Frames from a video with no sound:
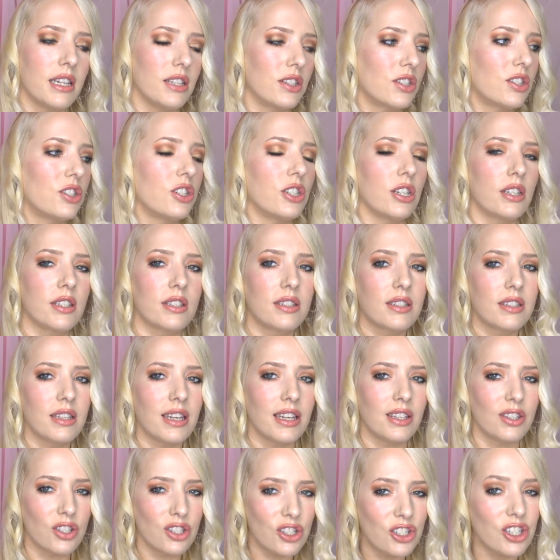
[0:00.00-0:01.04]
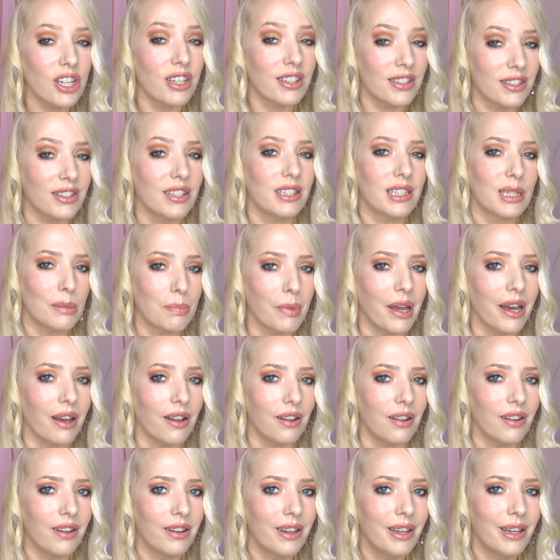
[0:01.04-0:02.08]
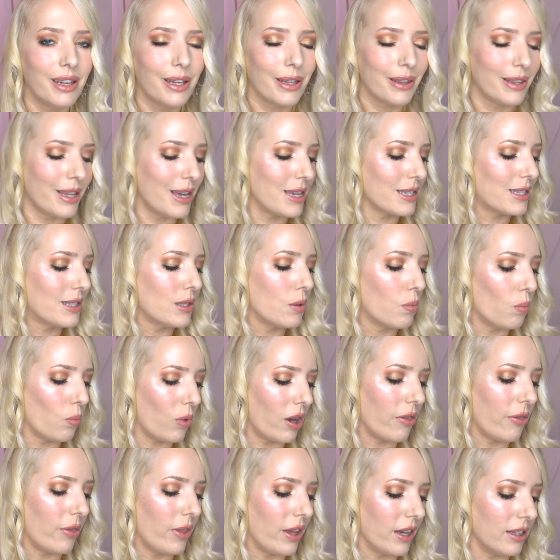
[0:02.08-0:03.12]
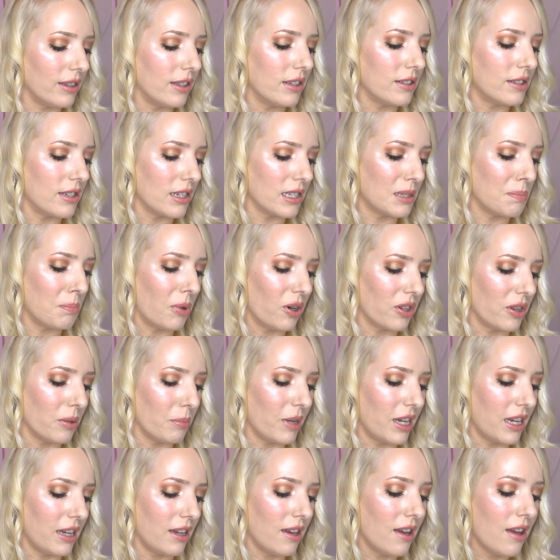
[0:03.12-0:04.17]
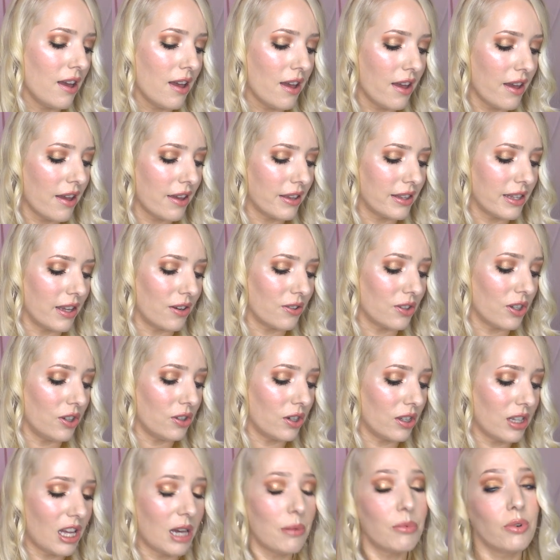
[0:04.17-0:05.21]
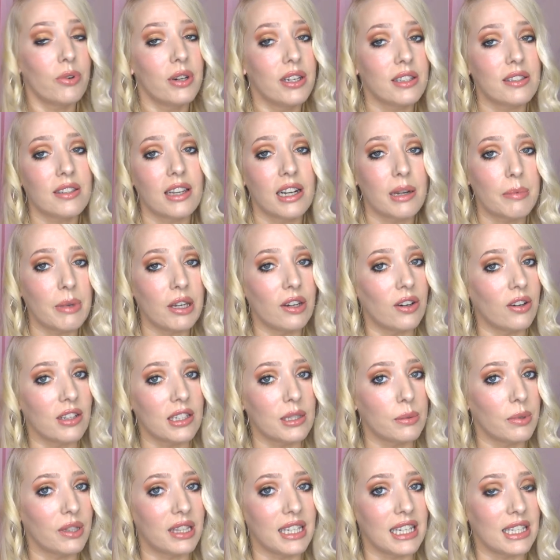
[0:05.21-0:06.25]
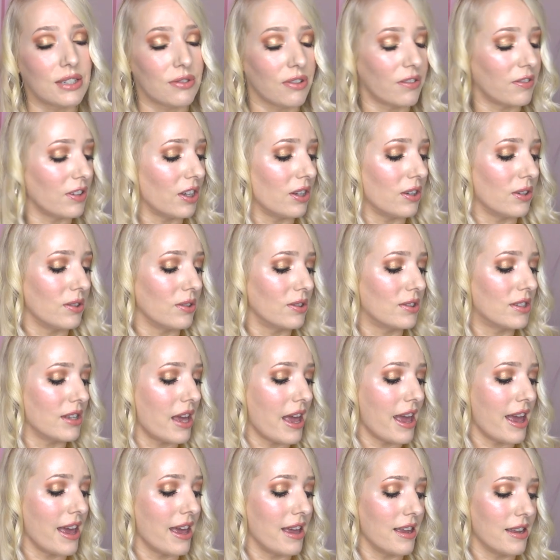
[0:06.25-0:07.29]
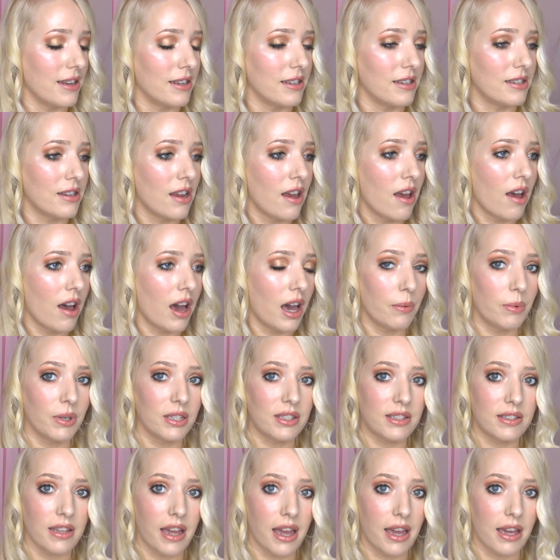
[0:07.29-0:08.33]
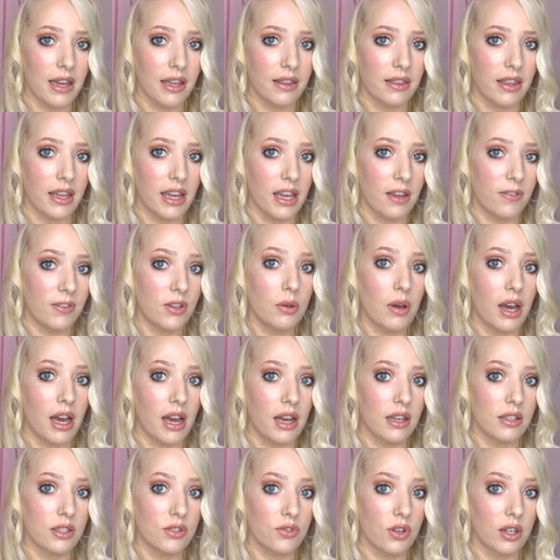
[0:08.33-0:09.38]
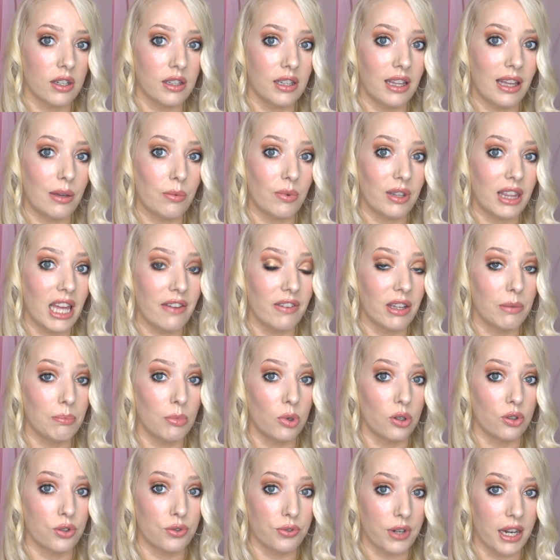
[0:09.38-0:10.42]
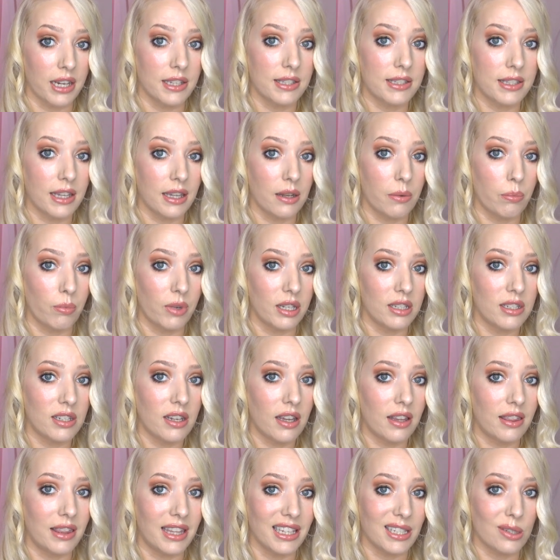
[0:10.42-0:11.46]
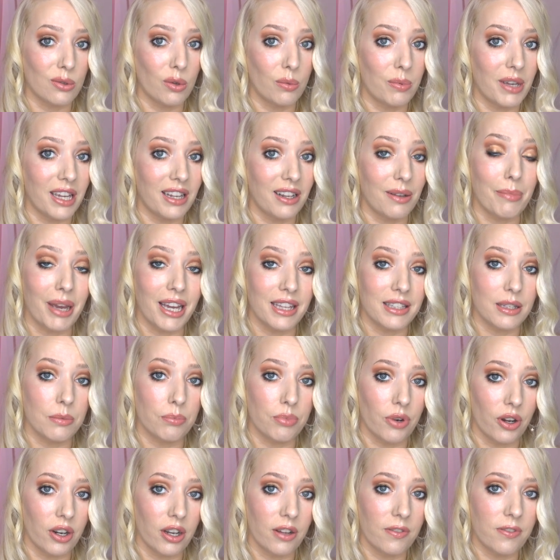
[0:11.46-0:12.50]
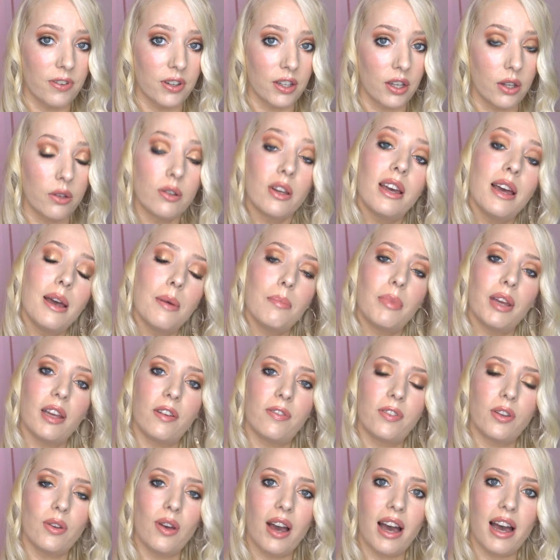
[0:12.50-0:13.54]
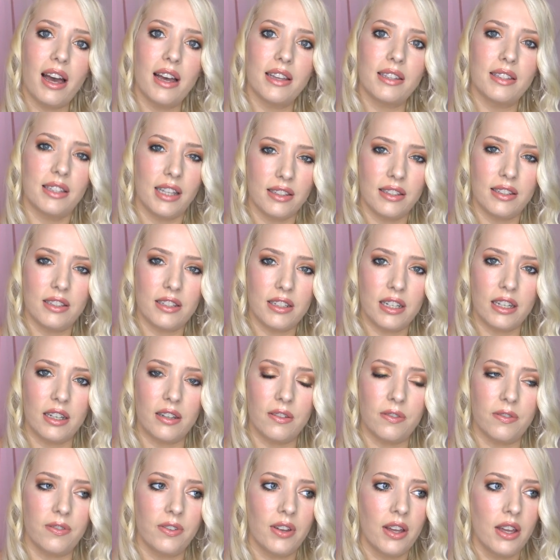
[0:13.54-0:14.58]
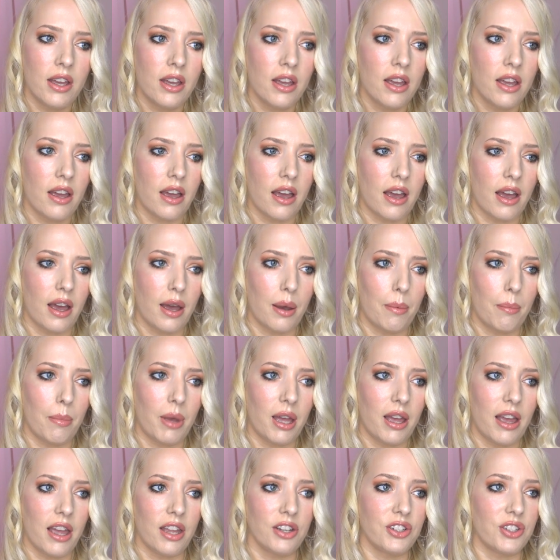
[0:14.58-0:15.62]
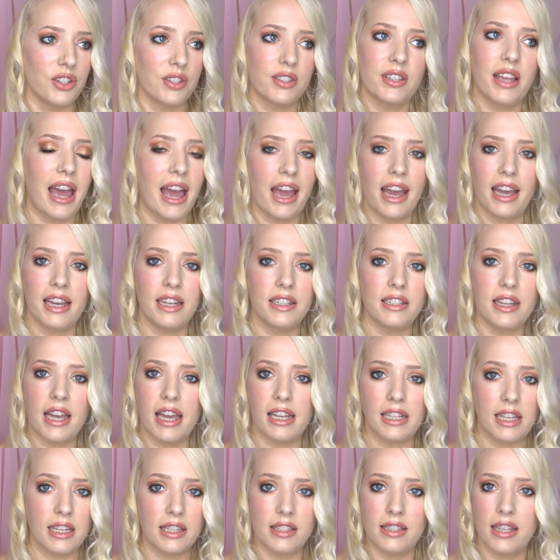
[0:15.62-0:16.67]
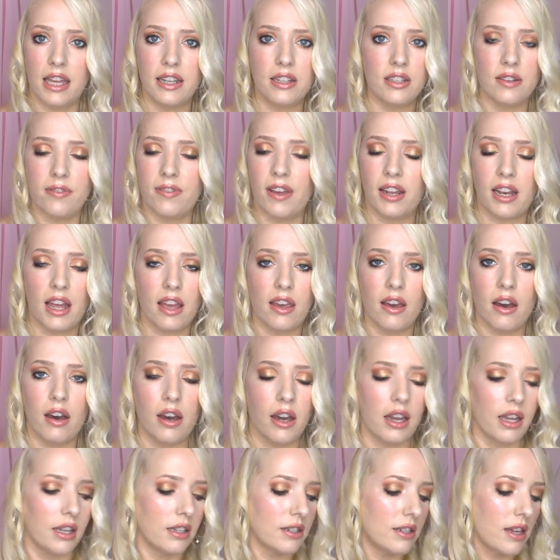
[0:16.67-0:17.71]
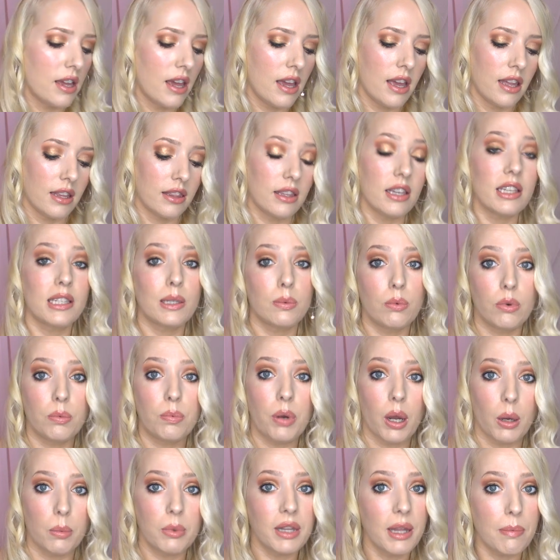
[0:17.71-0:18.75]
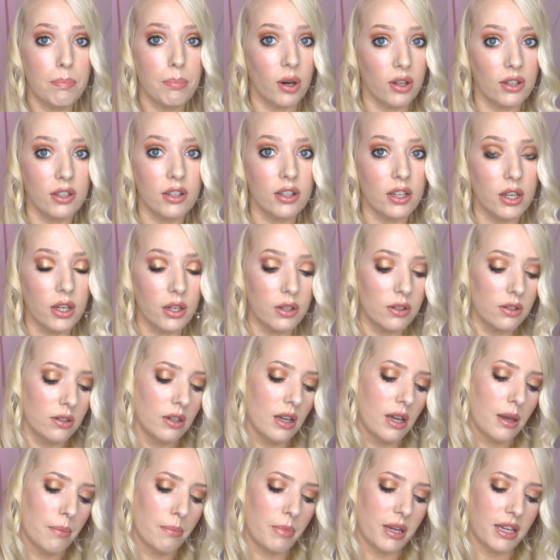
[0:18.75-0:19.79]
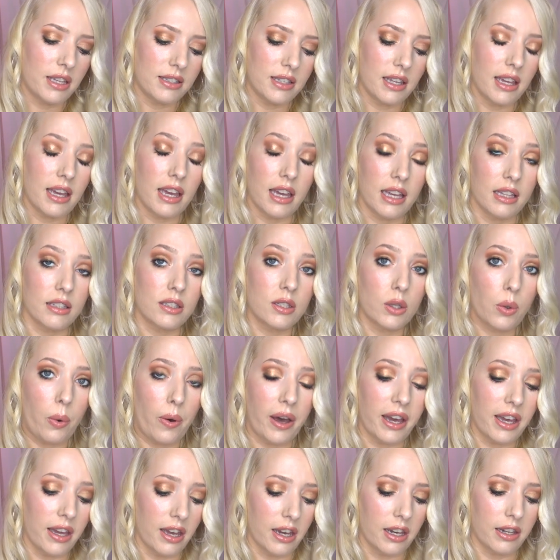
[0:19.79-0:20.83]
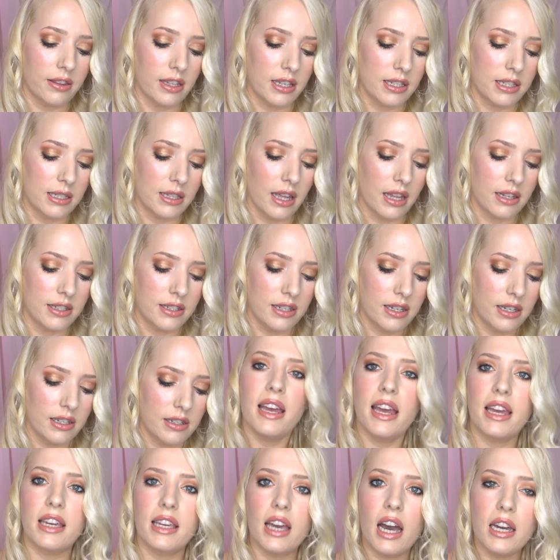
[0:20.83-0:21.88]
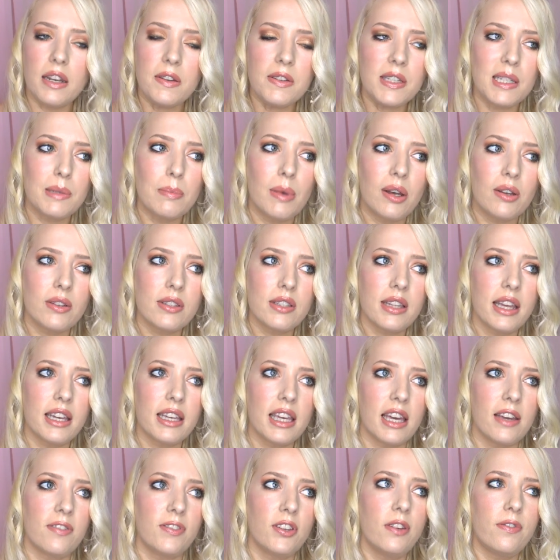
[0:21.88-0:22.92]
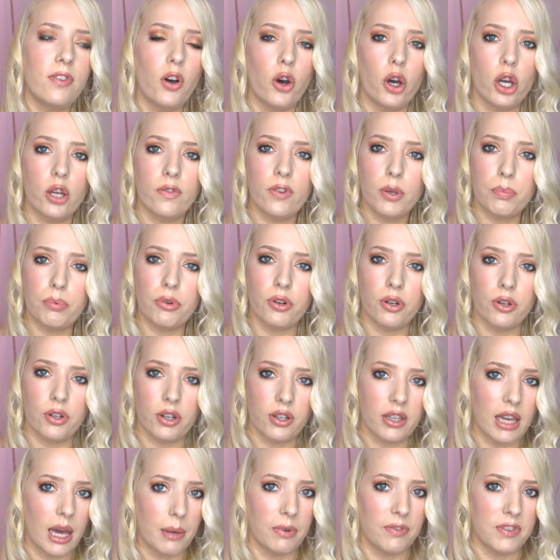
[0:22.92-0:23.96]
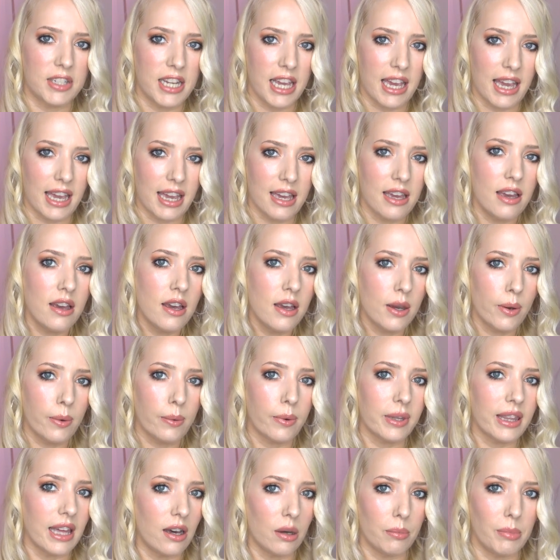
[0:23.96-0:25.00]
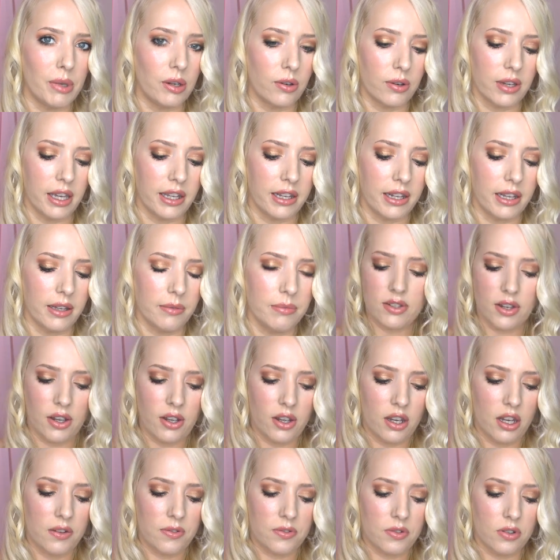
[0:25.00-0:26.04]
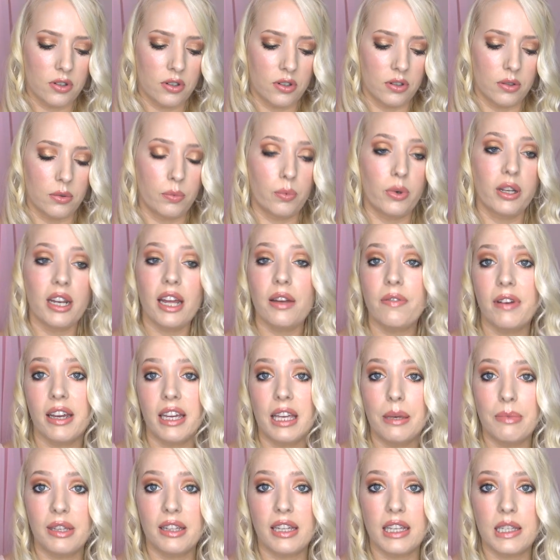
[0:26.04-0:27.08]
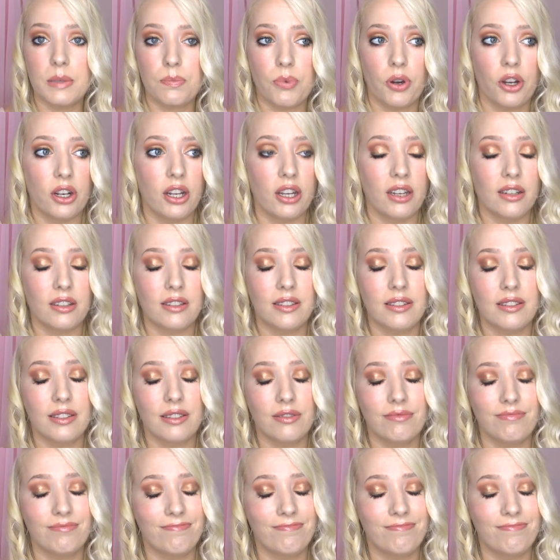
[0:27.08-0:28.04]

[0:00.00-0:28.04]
It's just the smell. That's the one thing that does bother me. Now, you know that I'm always going to be honest with these reviews, and I would say that if you are struggling with having more dry skin in winter, this will be an amazing product for you. But if you are sensitive and just hate any scent of any kind, this will probably bother you because it is quite earthy scented. It kind of smells like if you've overbrewed a cup of tea without milk in it. So overall, would I recommend these products?